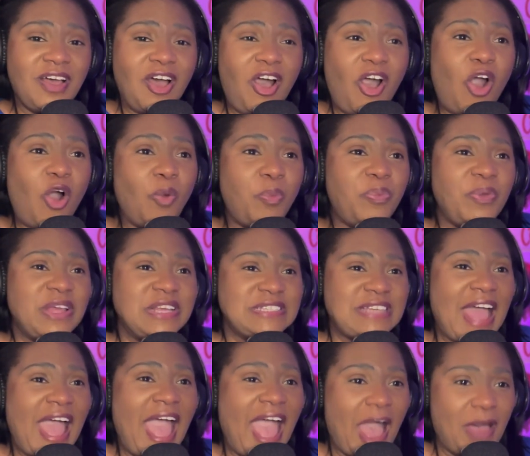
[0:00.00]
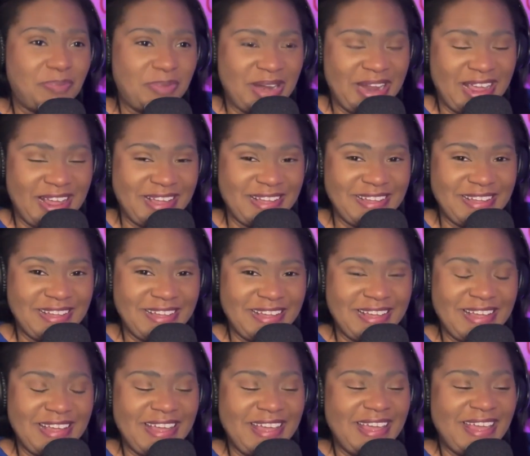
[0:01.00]
Hope is happening
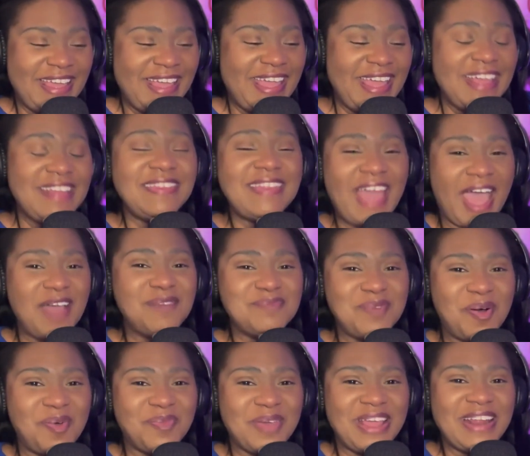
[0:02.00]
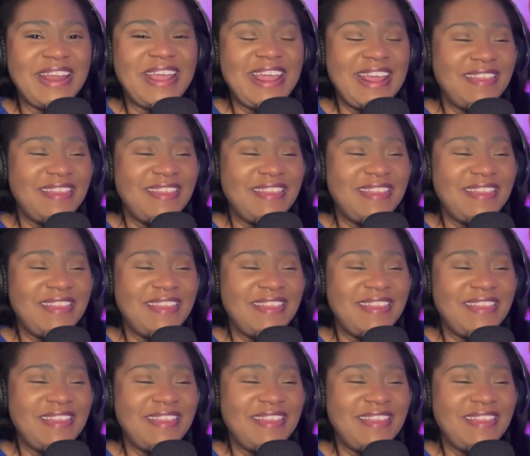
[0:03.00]
in that moment,